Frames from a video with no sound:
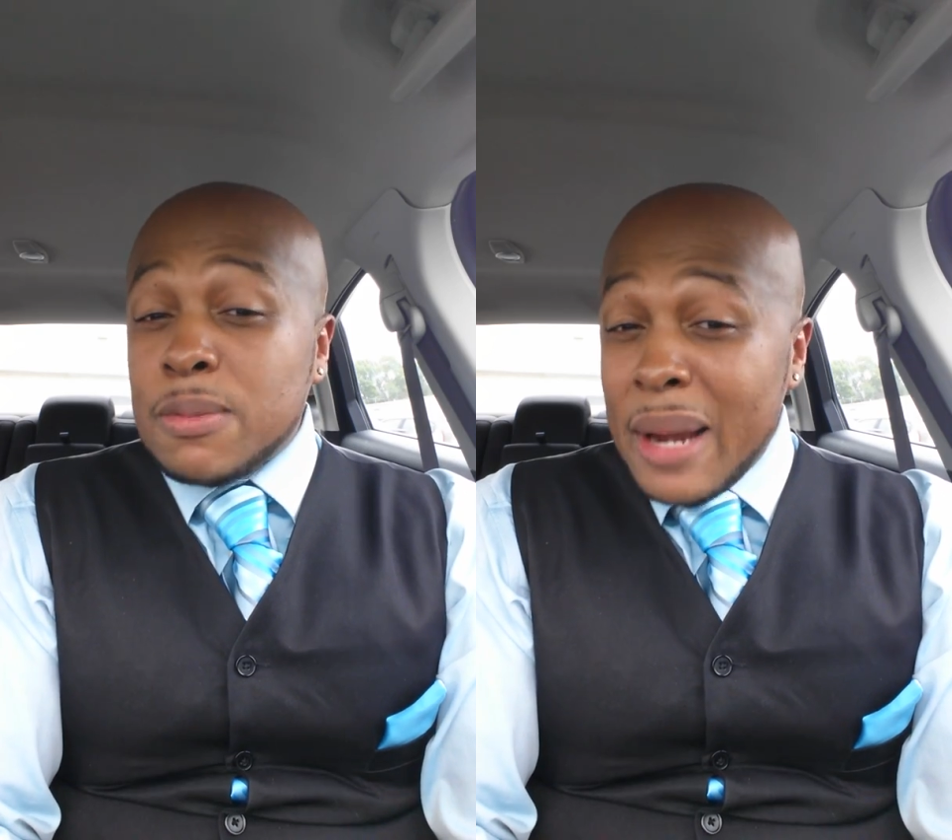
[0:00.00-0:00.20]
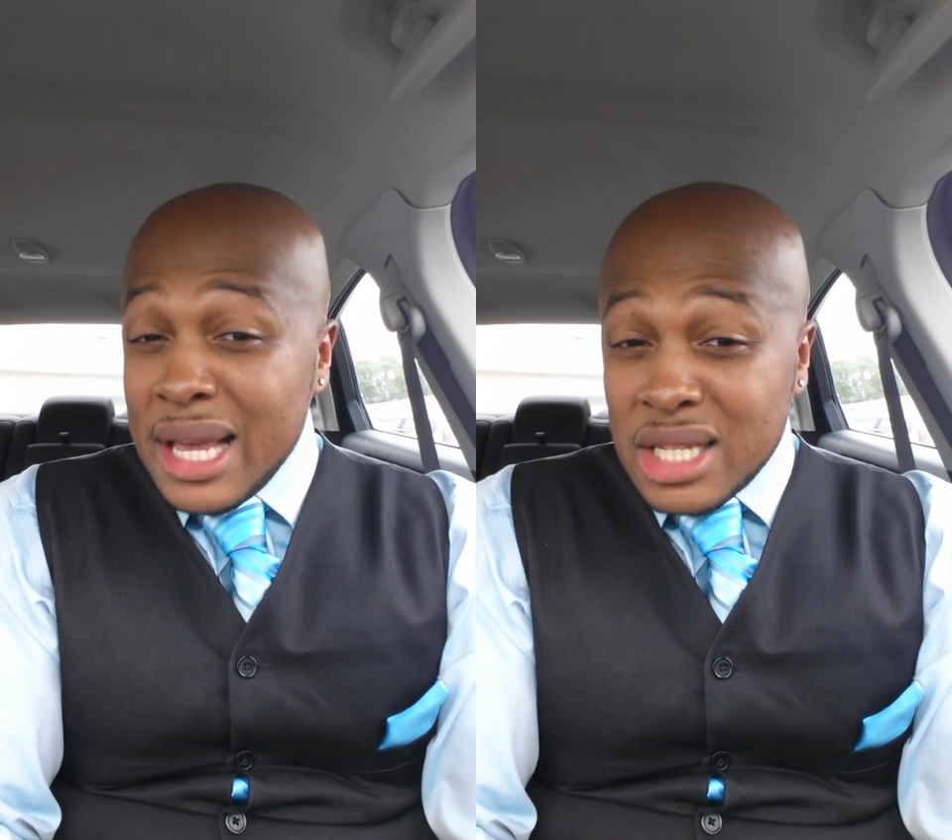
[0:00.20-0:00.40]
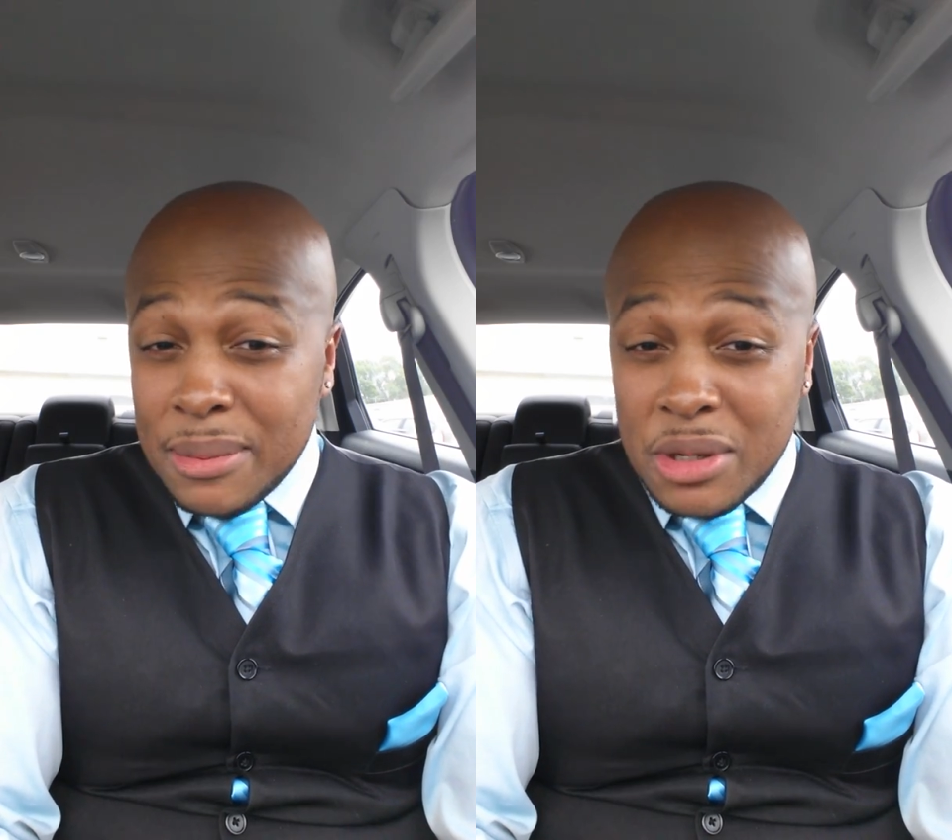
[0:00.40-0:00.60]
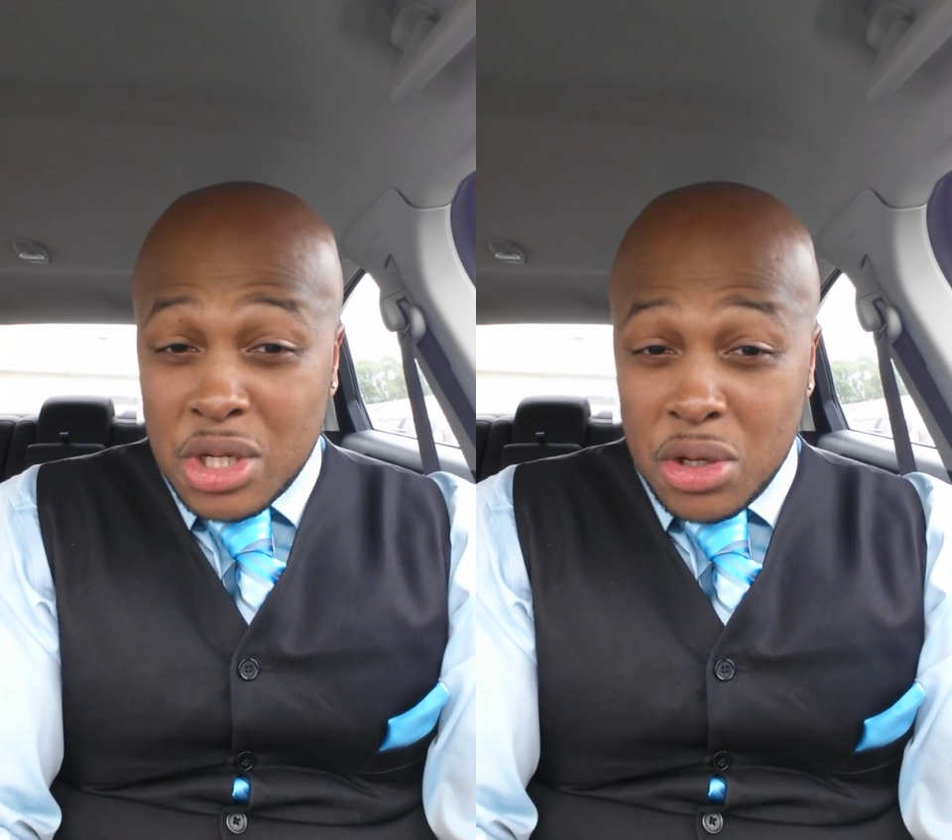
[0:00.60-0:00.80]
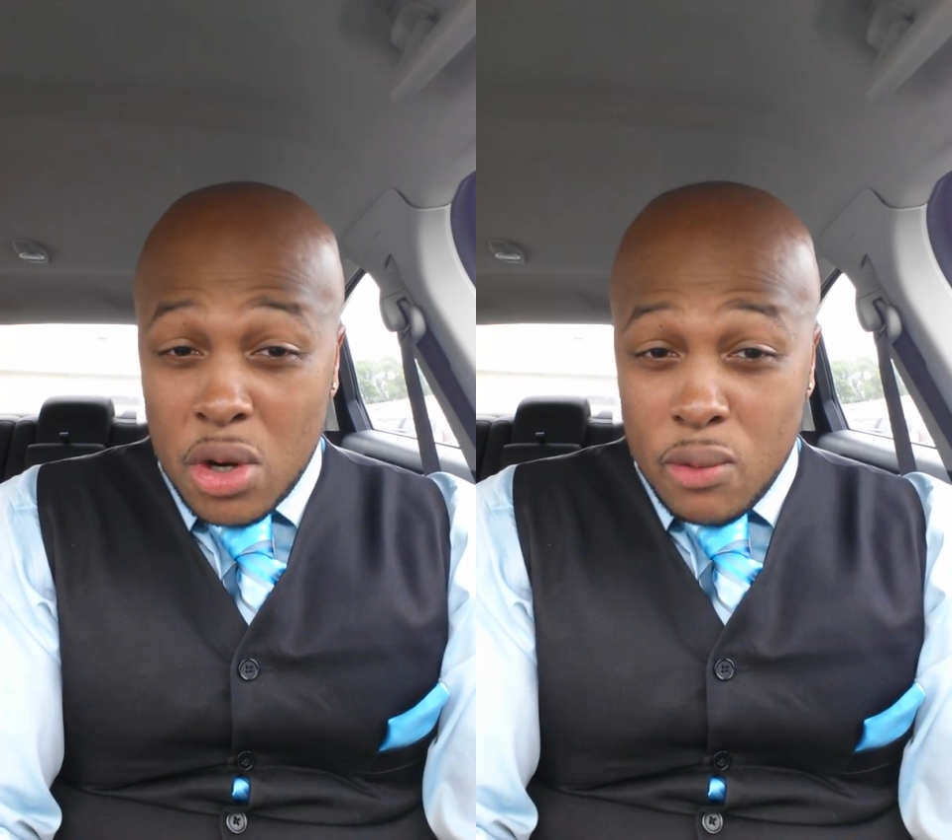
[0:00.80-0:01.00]
explain
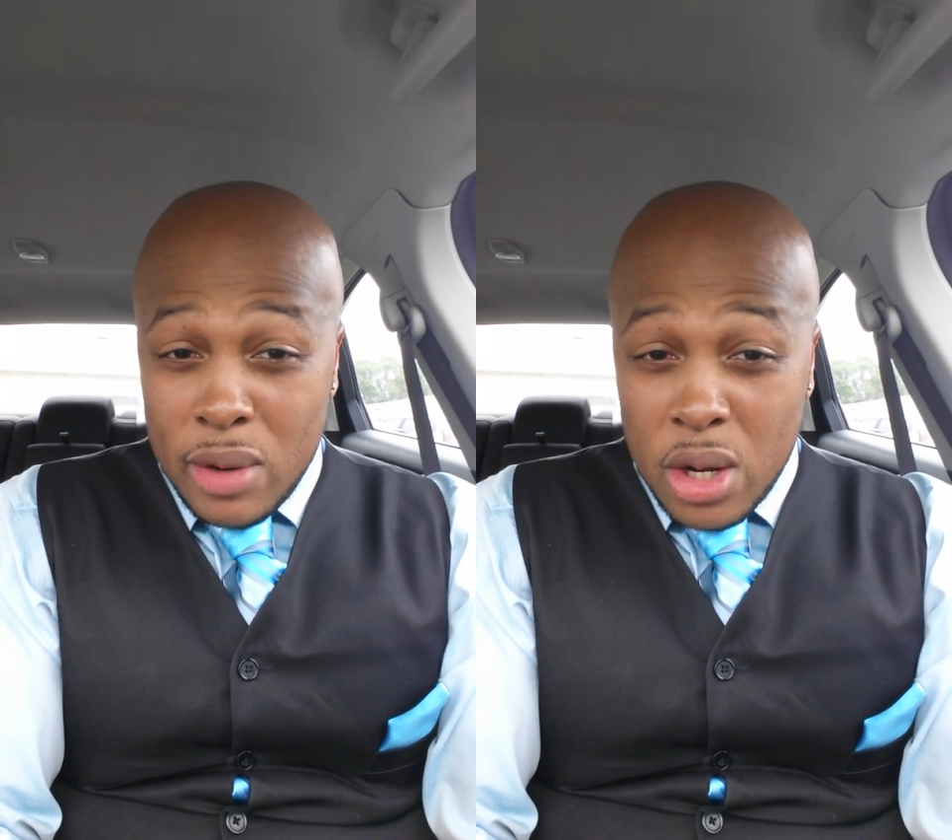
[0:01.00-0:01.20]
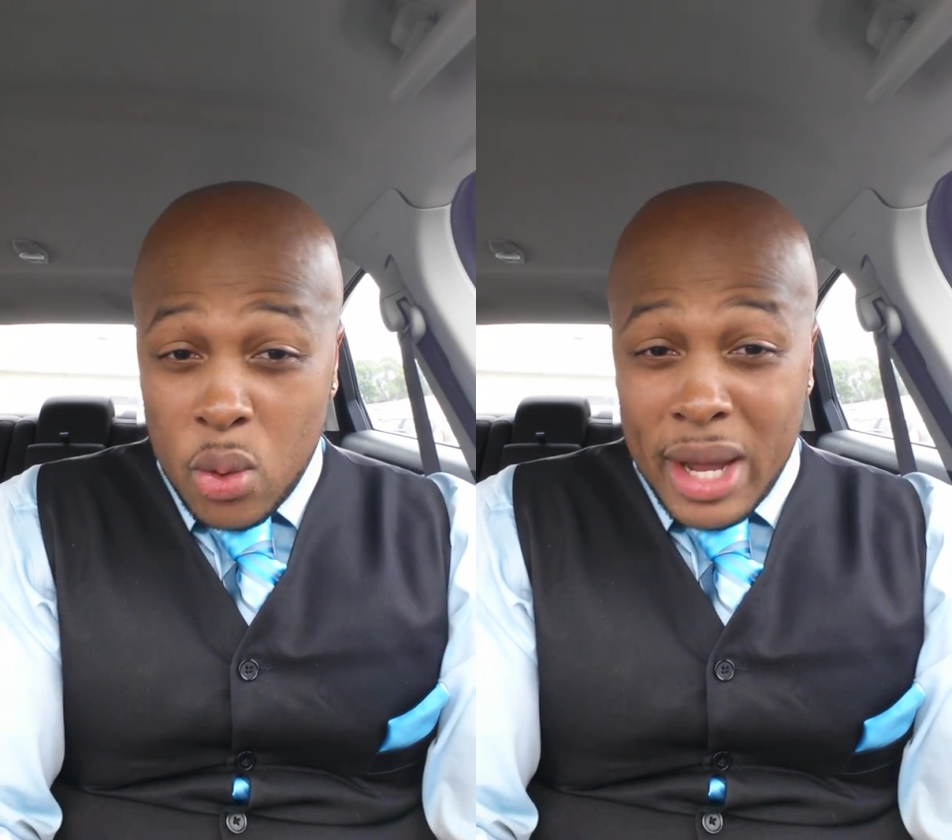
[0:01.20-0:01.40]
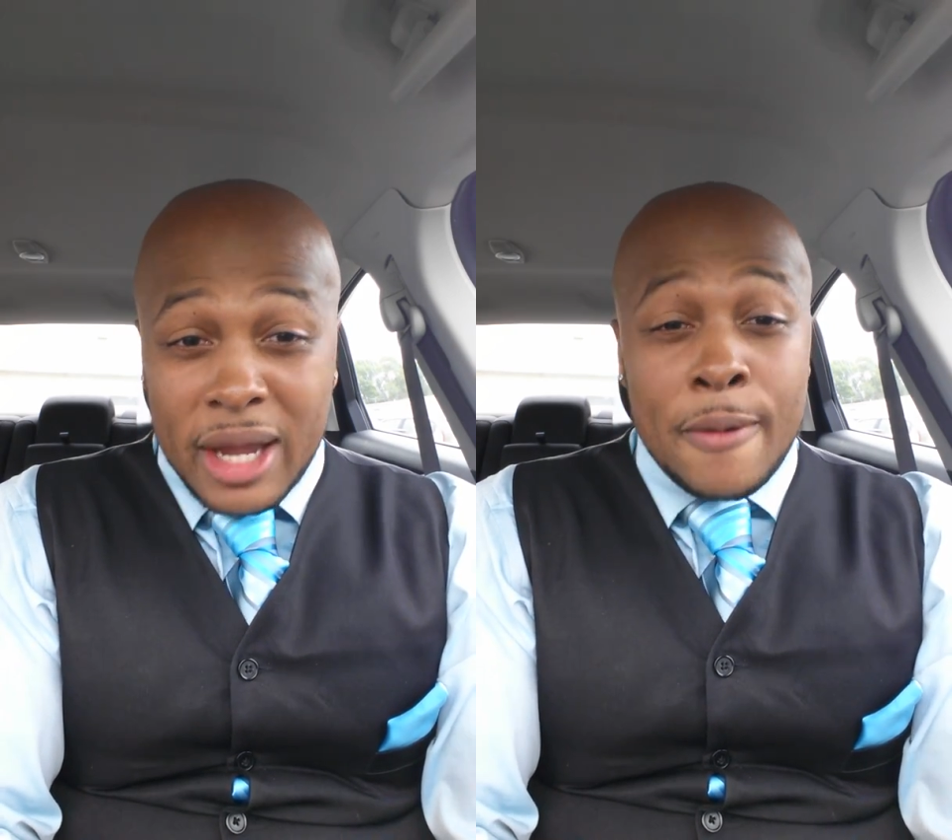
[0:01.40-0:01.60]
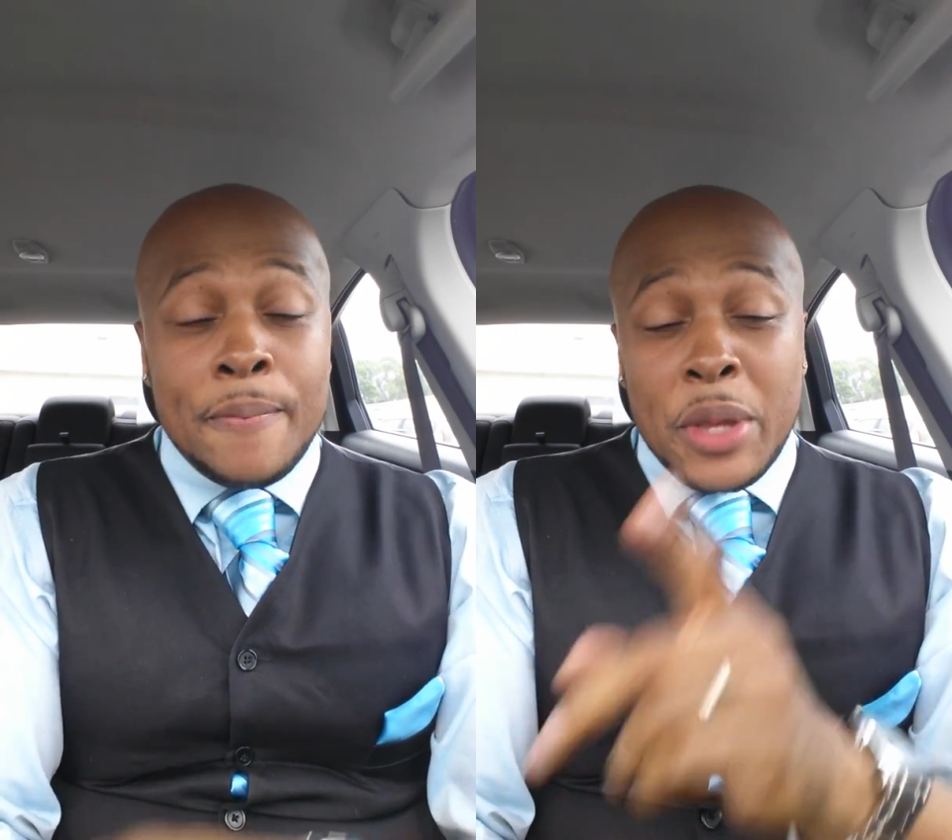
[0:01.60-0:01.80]
something to you real quick.